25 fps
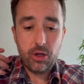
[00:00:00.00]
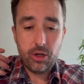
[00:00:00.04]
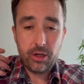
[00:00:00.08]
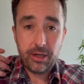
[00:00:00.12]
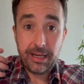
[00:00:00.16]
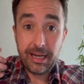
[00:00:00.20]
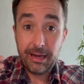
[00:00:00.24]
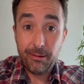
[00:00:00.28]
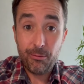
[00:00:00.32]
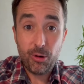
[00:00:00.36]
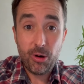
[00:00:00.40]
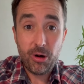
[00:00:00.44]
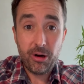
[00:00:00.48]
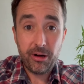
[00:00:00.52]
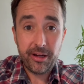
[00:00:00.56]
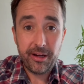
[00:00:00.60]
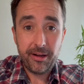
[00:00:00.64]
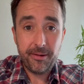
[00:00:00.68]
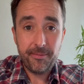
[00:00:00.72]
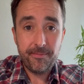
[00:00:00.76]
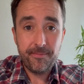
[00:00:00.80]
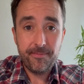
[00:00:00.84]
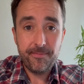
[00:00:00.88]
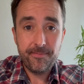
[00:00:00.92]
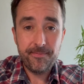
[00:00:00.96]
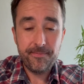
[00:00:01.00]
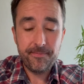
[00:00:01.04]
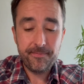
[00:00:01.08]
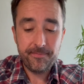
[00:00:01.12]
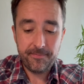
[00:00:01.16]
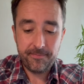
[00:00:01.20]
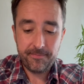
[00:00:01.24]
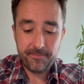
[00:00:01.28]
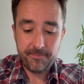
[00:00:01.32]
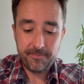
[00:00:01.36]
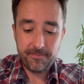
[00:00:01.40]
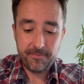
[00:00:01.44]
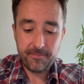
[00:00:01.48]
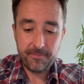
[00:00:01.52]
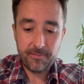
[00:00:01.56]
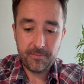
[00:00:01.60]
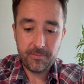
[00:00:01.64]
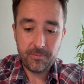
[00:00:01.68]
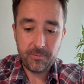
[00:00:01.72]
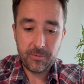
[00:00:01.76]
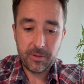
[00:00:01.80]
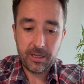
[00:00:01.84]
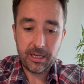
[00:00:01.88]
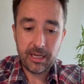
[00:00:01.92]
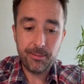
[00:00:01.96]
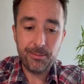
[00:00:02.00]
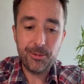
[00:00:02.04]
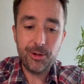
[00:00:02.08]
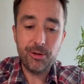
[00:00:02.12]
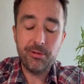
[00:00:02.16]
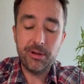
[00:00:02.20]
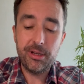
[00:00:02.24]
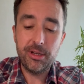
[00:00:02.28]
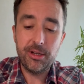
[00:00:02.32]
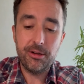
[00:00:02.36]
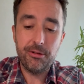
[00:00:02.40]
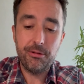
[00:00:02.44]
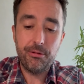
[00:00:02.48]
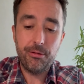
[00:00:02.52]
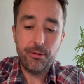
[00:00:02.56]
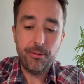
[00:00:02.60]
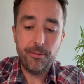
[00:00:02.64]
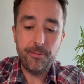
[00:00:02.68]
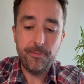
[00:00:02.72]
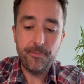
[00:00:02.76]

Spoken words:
Keep walking. Keep doing you.